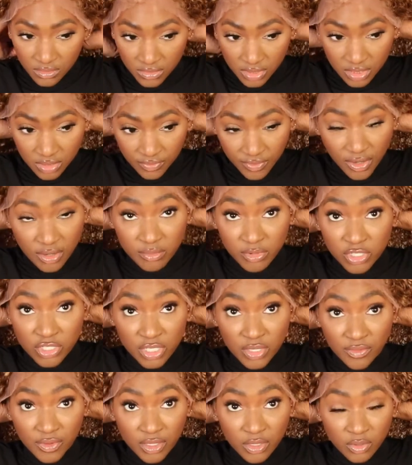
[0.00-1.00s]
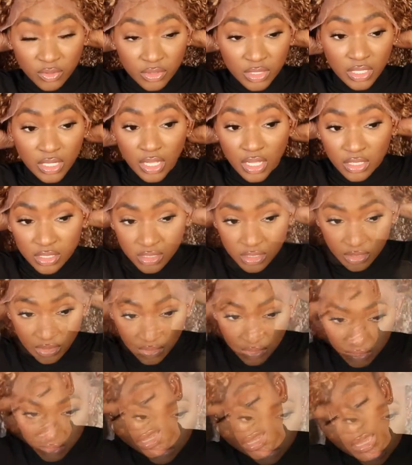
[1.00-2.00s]
It's very much giving Goldilocks
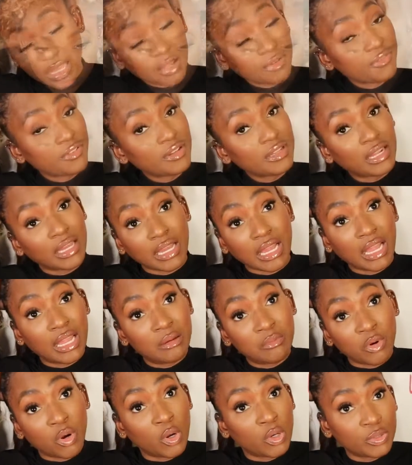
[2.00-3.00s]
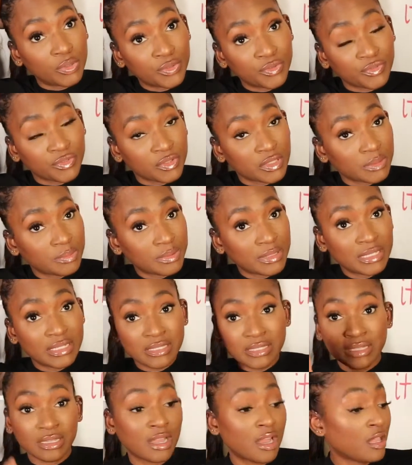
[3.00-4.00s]
though. I feel like I am all over the
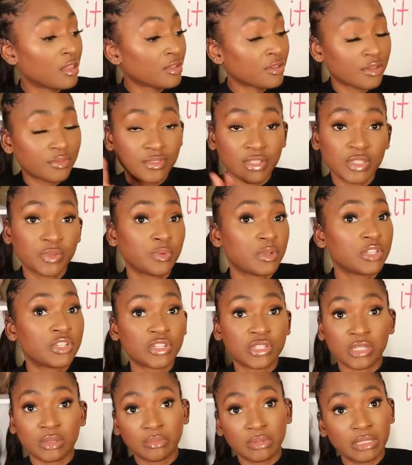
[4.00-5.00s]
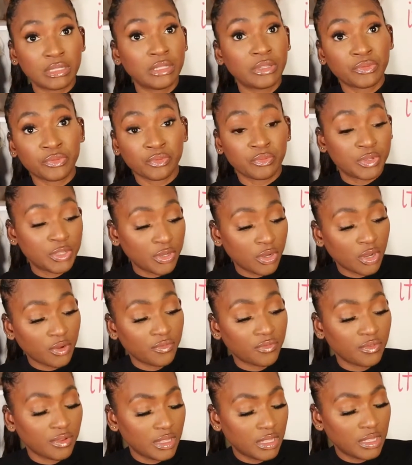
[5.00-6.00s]
place. The color of this wig just completely threw me
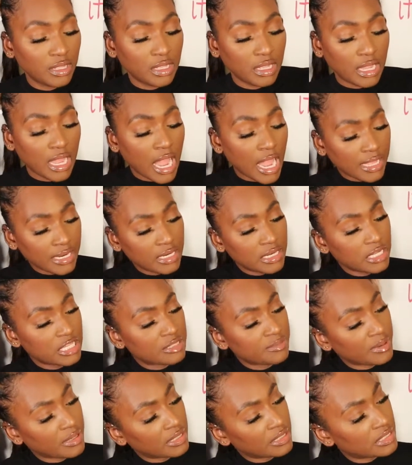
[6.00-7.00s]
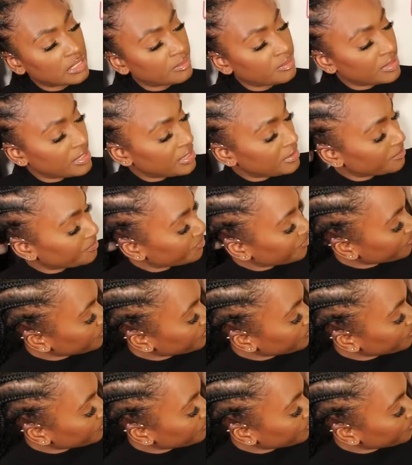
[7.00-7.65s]
off. I didn't expect it to be.